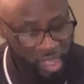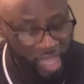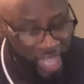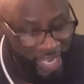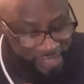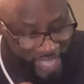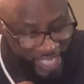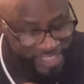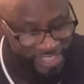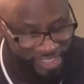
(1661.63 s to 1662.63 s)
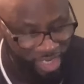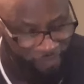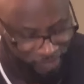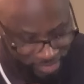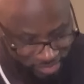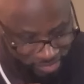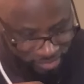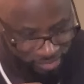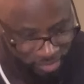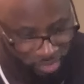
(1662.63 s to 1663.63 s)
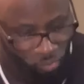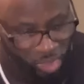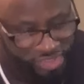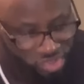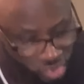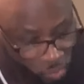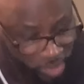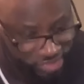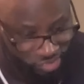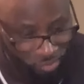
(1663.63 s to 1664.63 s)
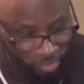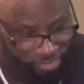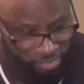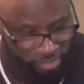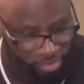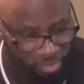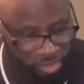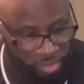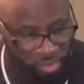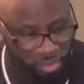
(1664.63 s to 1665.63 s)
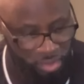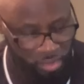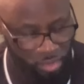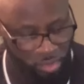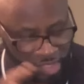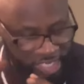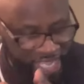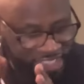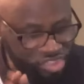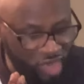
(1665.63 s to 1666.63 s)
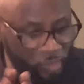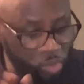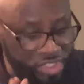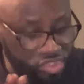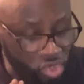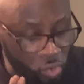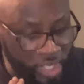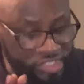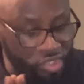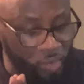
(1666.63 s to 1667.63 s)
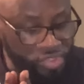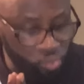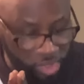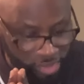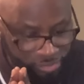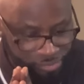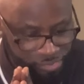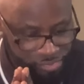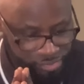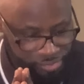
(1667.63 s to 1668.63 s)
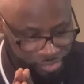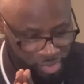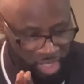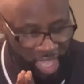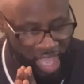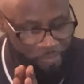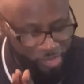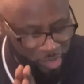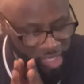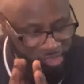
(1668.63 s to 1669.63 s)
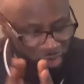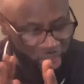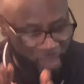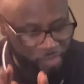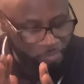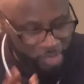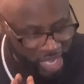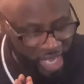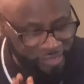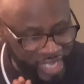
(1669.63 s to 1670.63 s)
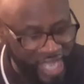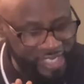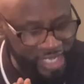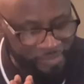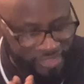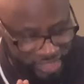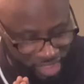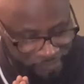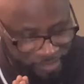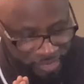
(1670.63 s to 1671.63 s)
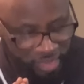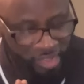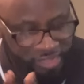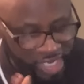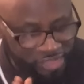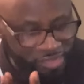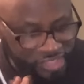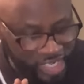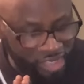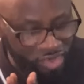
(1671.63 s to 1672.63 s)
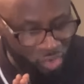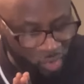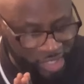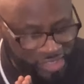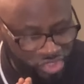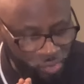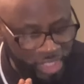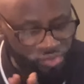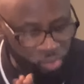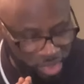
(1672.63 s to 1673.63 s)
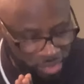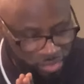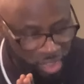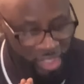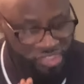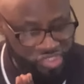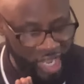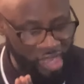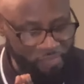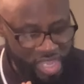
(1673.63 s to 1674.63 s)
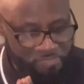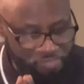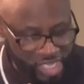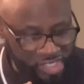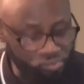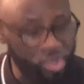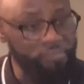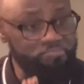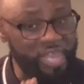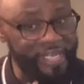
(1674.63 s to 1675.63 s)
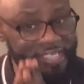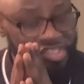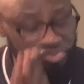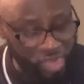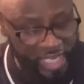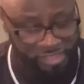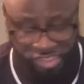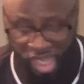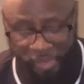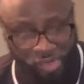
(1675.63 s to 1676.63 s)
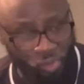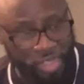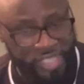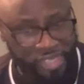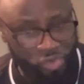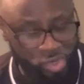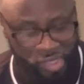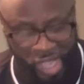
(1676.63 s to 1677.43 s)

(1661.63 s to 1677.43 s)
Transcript: And that servant which knew his Lord, and that servant which knew his Lord's will, and, pre- no, and prepared not himself, neither did according to his will, shall be beaten with many stripes. They're talking about the one that knew the